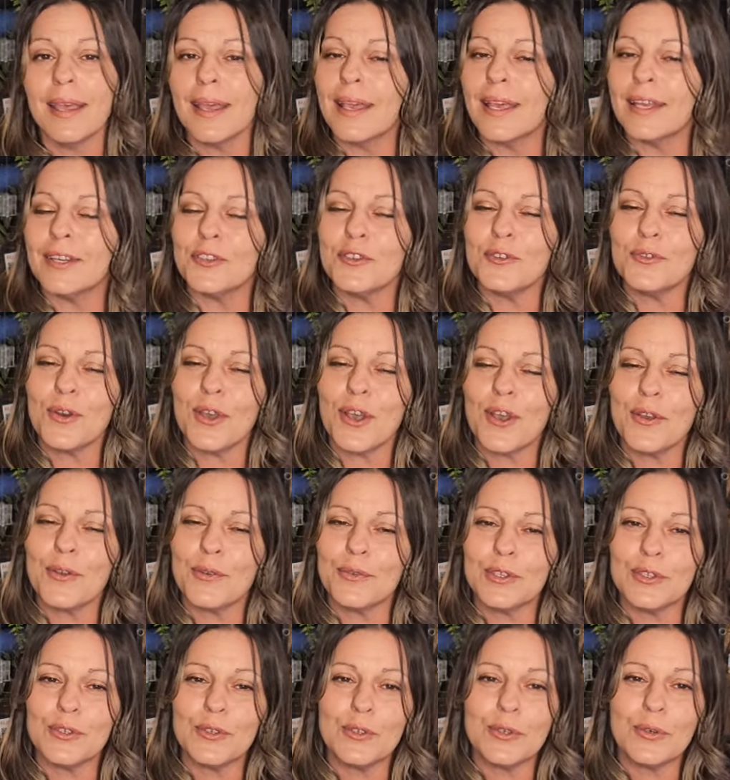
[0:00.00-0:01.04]
And you know,
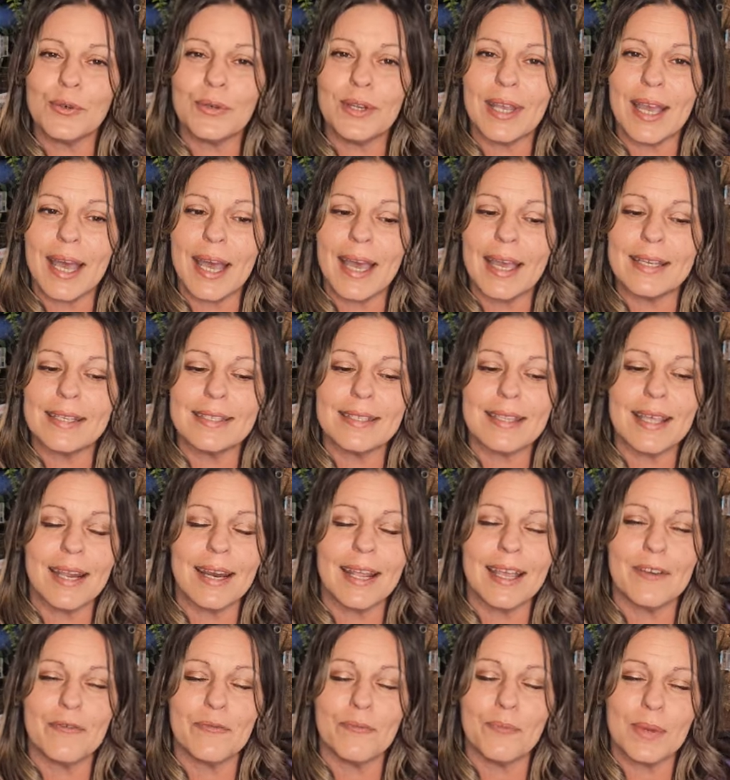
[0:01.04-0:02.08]
you guys that
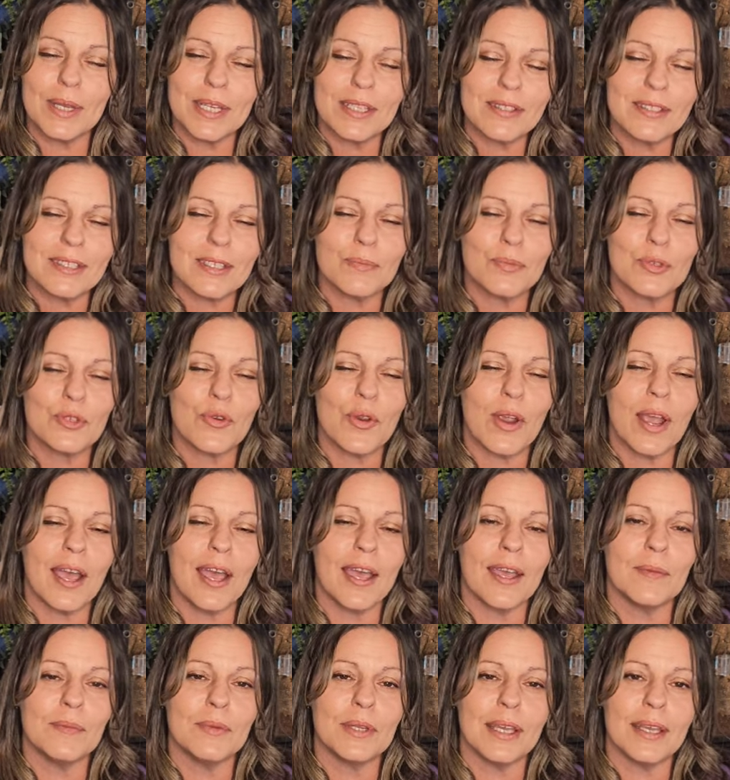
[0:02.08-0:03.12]
have been
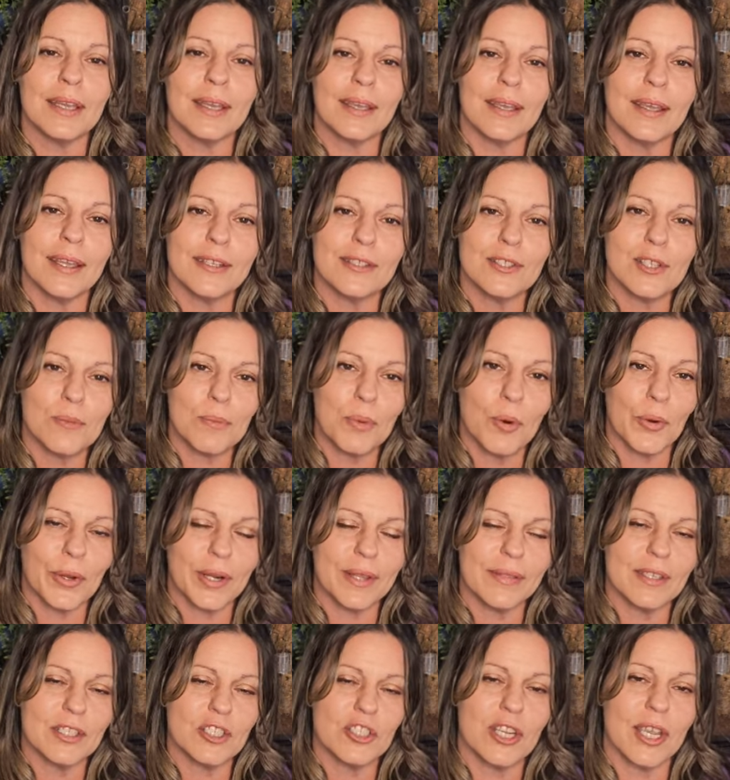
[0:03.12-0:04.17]
subscribed and
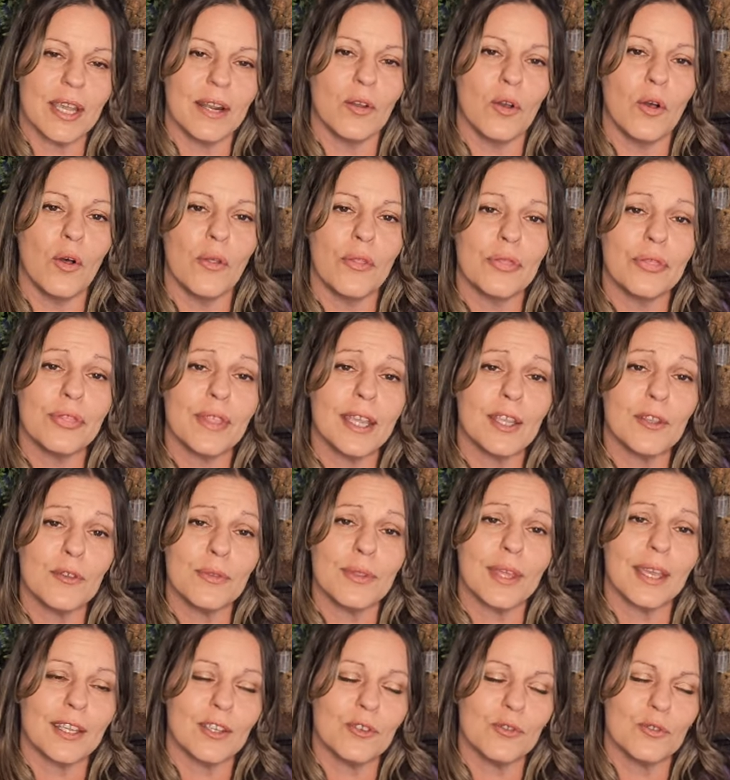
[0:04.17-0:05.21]
supporting the channel, thank you.
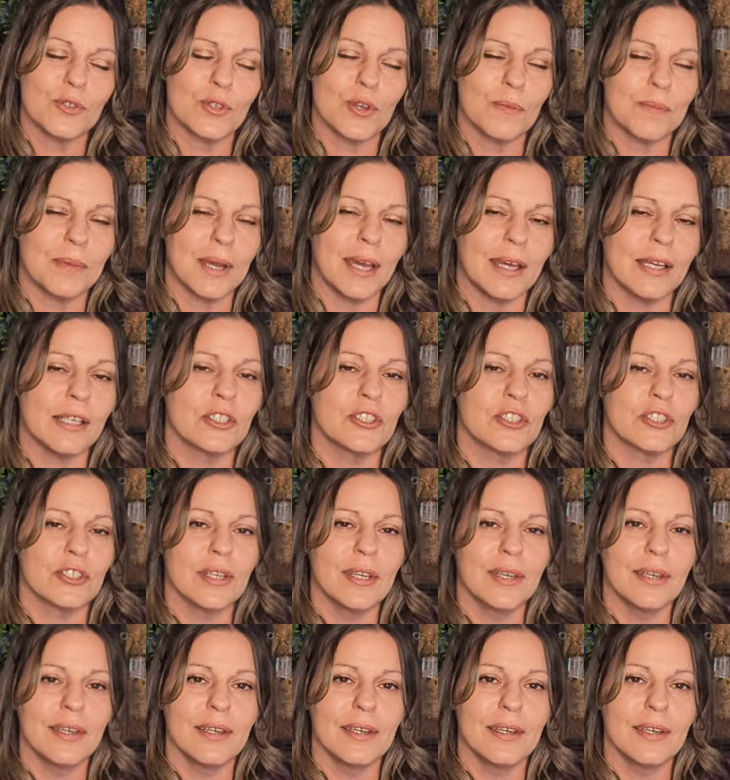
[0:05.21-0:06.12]
Thank you so much.